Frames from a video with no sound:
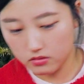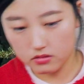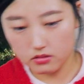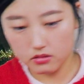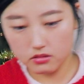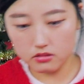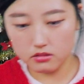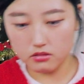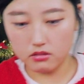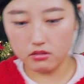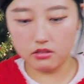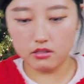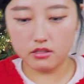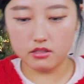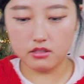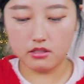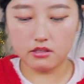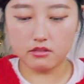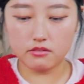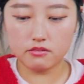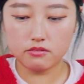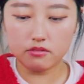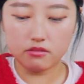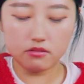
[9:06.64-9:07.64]
That's all I
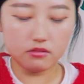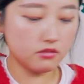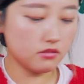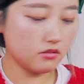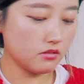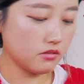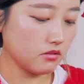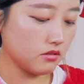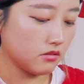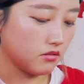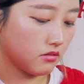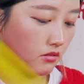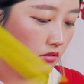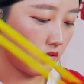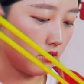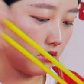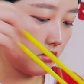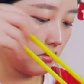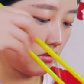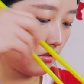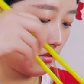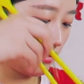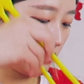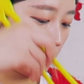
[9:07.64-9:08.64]
have.
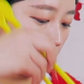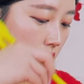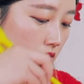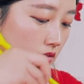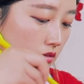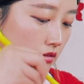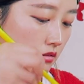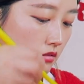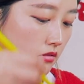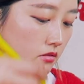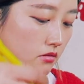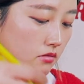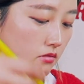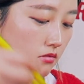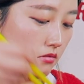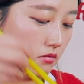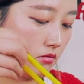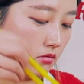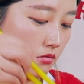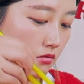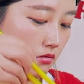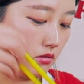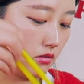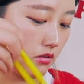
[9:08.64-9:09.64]
Okay.
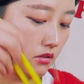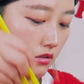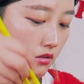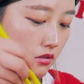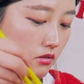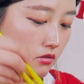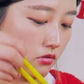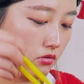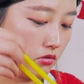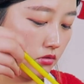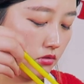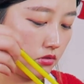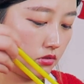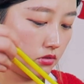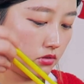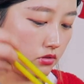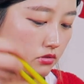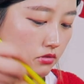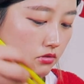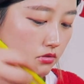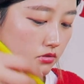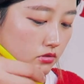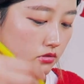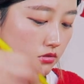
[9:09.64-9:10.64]
Well, I'm going
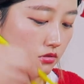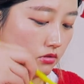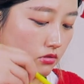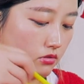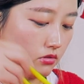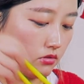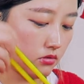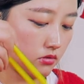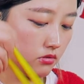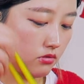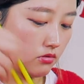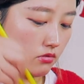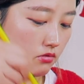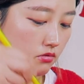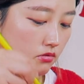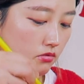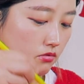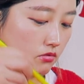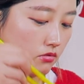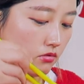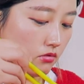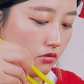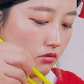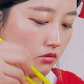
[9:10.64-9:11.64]
to just
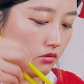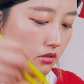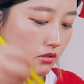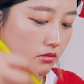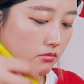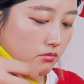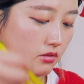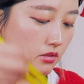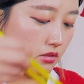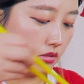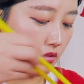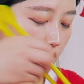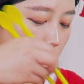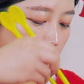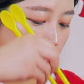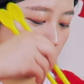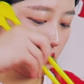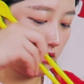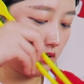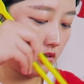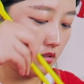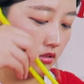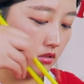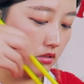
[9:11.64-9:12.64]
roll them in
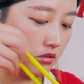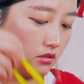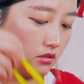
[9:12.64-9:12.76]
here.